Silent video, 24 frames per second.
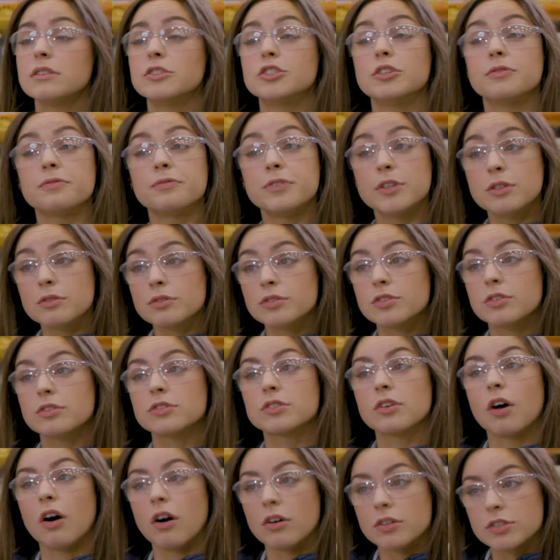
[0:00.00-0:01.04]

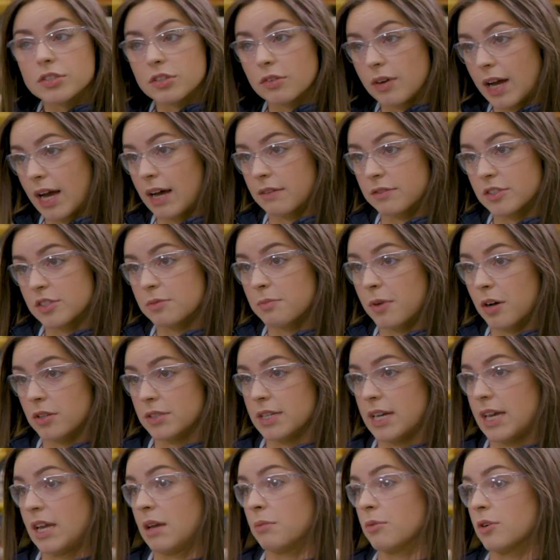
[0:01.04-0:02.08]
Diffusers also have small
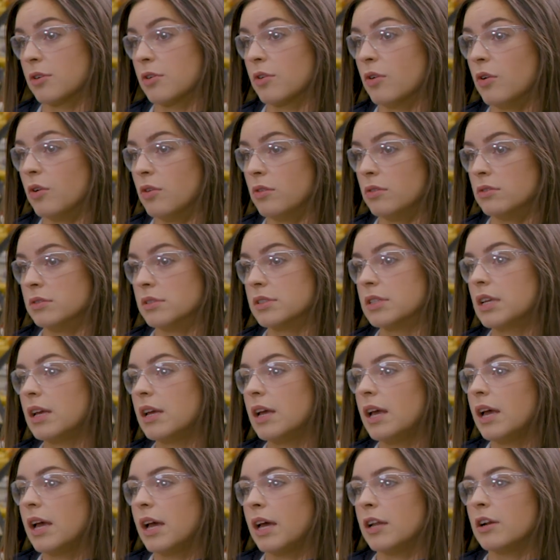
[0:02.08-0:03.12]
diameter holes,
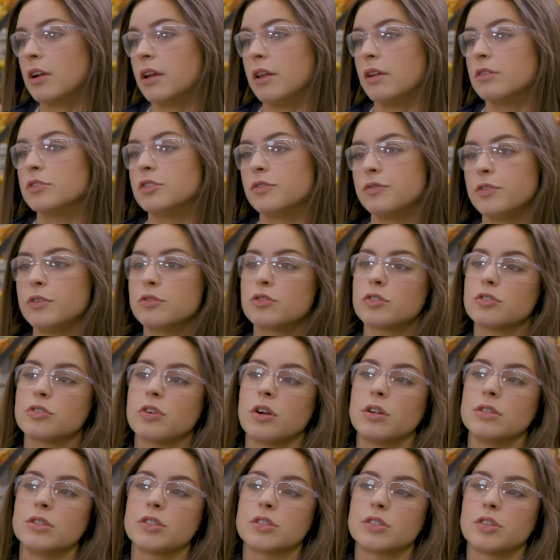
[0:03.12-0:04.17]
and diffusers
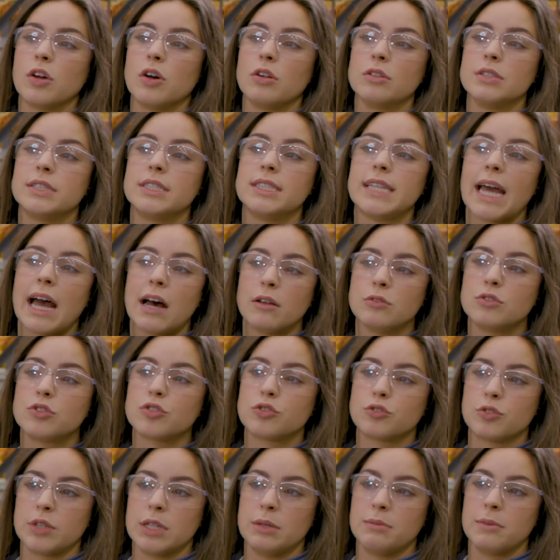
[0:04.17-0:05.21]
are installed
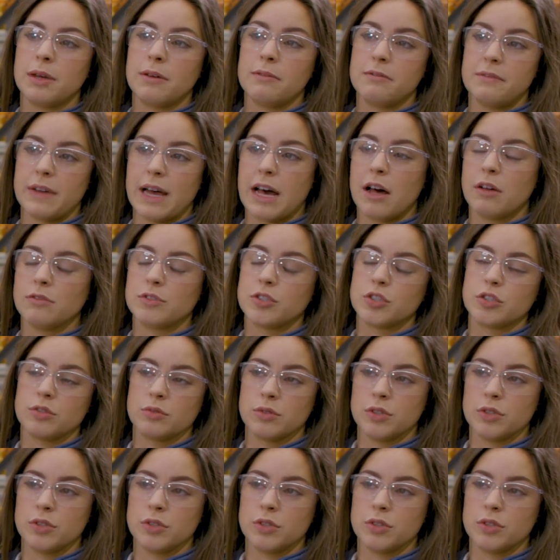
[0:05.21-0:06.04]
downstream of valves to